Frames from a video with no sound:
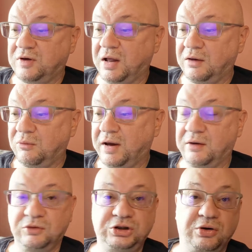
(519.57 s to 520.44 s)

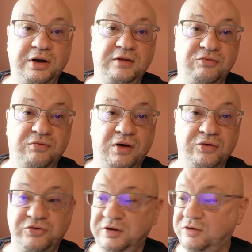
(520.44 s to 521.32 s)
Colorado during the
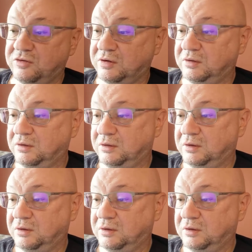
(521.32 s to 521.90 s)
fall season.